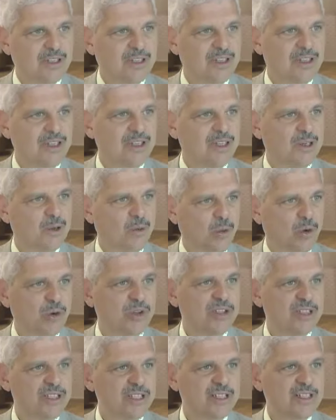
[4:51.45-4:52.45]
the
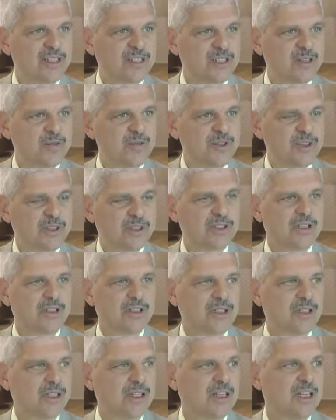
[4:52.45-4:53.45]
water systems,
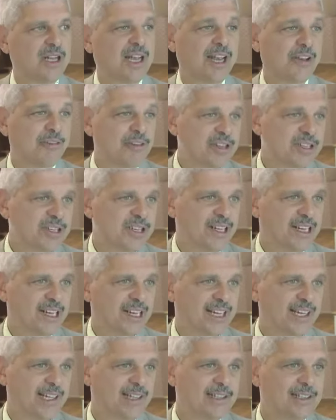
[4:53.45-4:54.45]
the electricity,
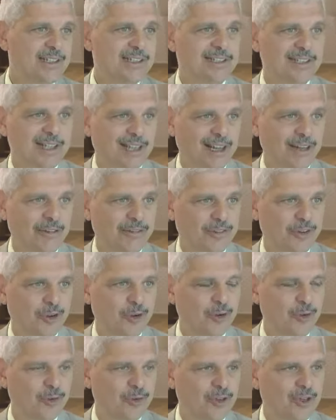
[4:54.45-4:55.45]
the
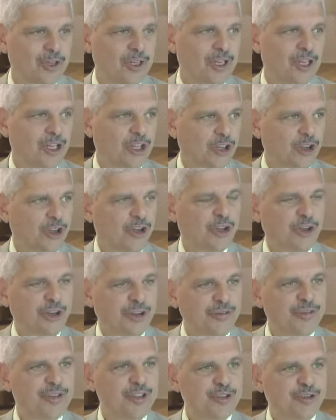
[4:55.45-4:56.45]
telephone, you know, your
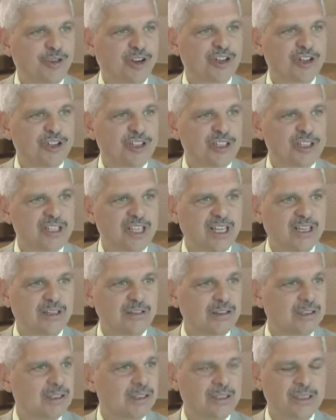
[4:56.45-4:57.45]
infrastructure is here,
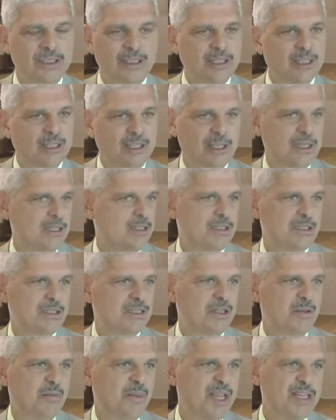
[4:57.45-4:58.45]
is
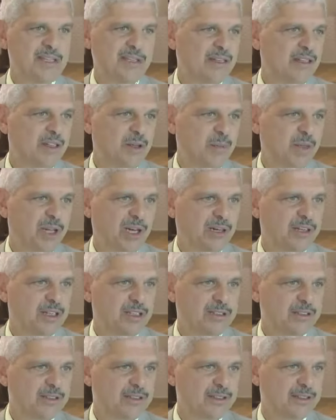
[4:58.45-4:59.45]
the best in the Middle
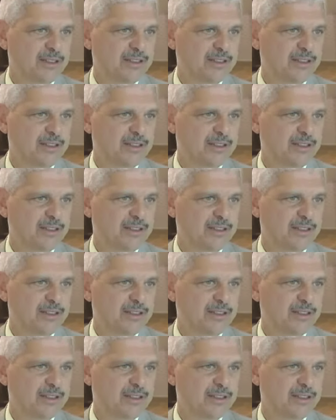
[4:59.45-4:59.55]
East.